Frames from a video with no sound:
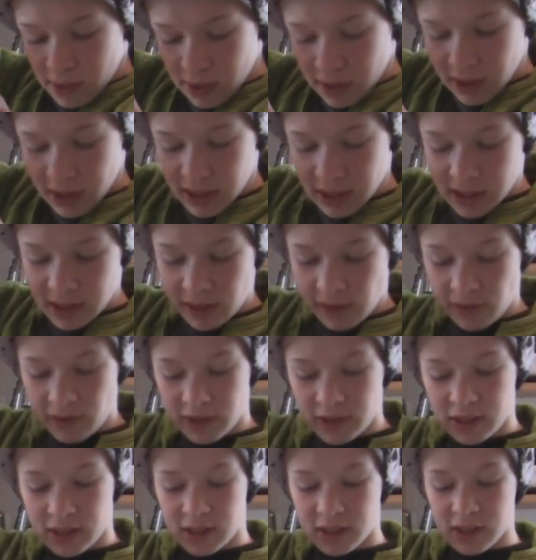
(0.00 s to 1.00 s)
Oh, this
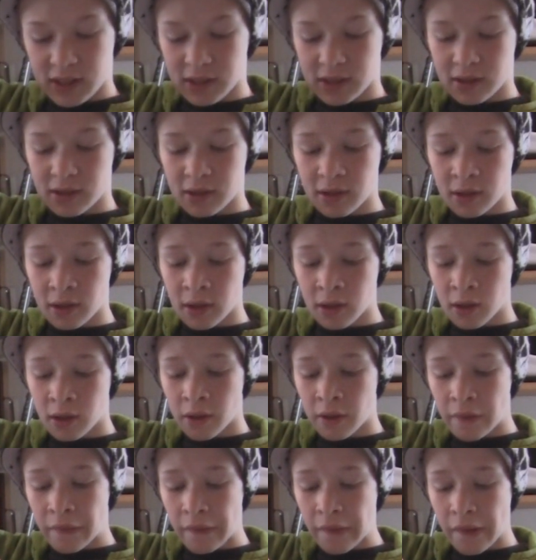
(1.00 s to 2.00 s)
stuff is.
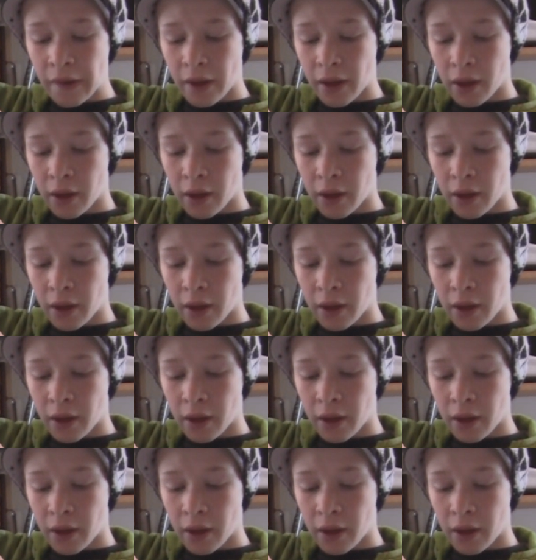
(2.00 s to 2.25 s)
Oh